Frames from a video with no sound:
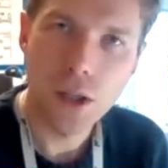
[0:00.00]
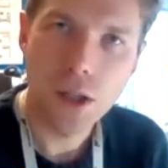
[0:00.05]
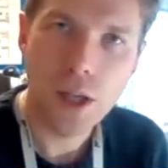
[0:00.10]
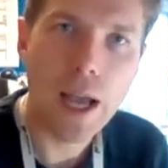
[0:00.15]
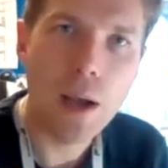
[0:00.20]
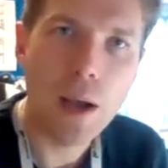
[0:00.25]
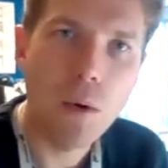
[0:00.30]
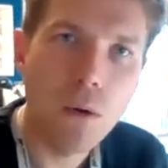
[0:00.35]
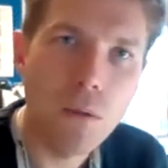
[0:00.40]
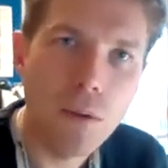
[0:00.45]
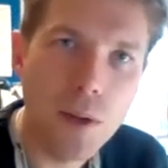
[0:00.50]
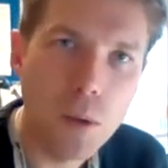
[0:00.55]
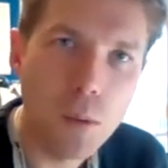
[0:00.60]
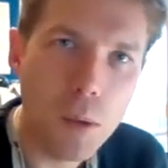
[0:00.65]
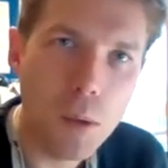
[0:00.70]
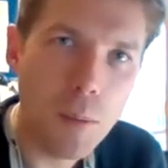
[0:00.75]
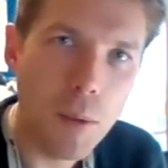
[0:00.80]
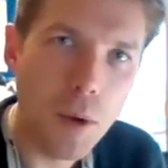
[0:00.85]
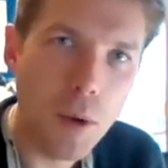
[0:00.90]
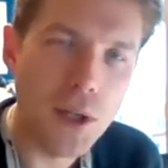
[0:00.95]
How often it will
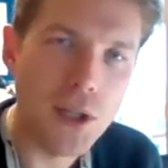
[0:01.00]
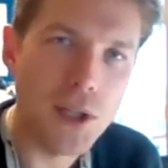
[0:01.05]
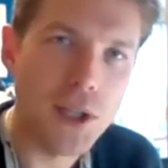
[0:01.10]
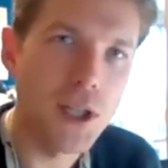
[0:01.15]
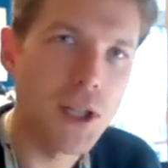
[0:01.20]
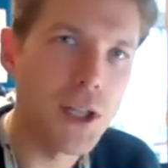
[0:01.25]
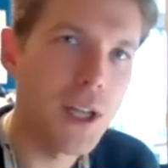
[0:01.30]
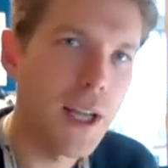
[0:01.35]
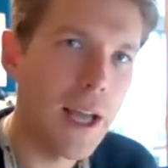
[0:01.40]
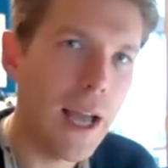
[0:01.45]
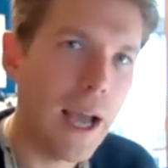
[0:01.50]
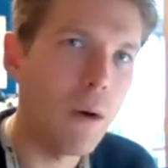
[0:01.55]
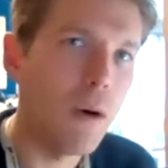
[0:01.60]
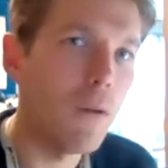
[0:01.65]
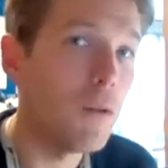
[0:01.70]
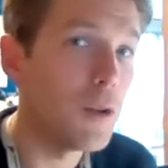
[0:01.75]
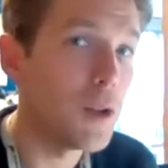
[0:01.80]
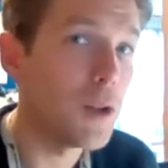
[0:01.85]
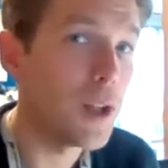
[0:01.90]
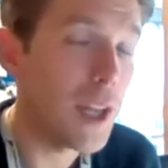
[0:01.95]
be monitored? How
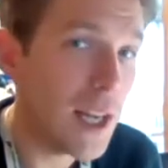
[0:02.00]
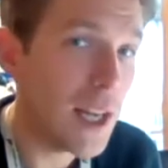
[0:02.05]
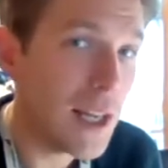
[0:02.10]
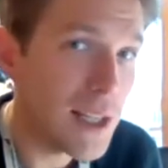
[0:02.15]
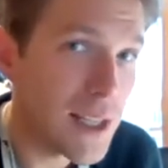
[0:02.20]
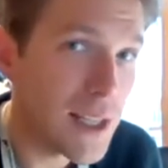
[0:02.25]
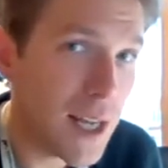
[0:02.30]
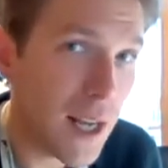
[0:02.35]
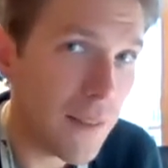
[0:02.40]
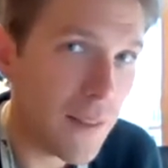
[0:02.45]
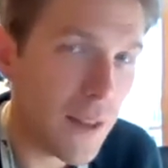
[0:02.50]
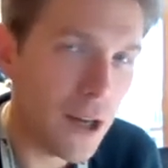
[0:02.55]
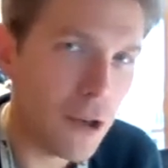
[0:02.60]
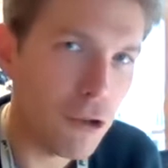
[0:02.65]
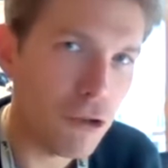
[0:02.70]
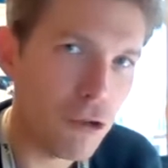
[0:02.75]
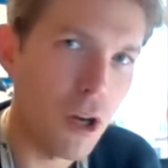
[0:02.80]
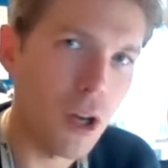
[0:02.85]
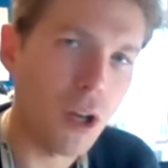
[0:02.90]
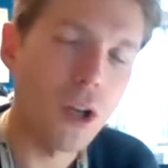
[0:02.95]
often do they need to take that
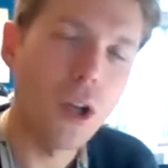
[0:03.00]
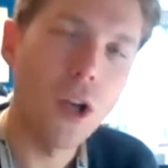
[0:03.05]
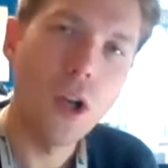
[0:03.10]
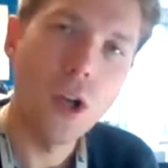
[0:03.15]
drug?